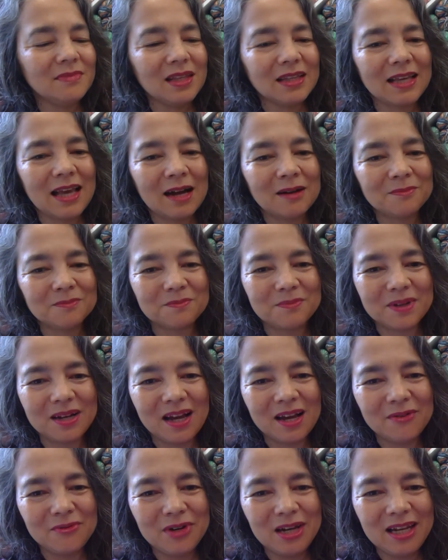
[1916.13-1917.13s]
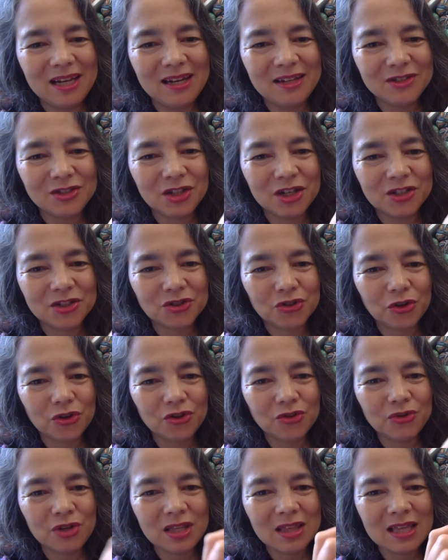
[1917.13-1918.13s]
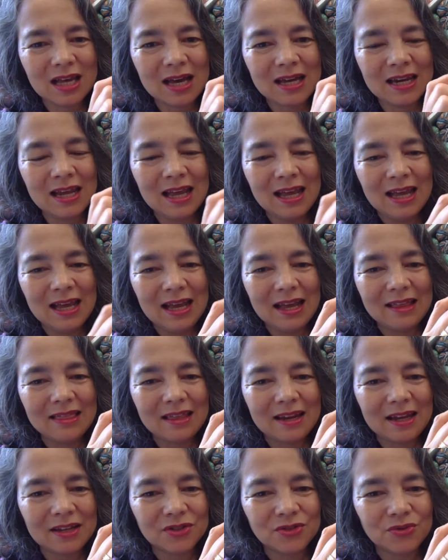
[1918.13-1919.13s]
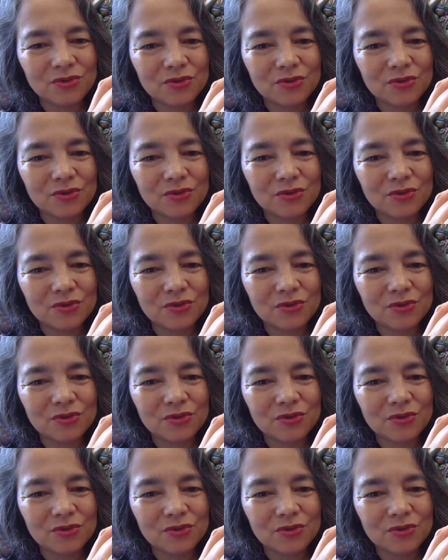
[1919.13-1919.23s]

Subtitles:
Yeah, but I really enjoyed doing that. And then I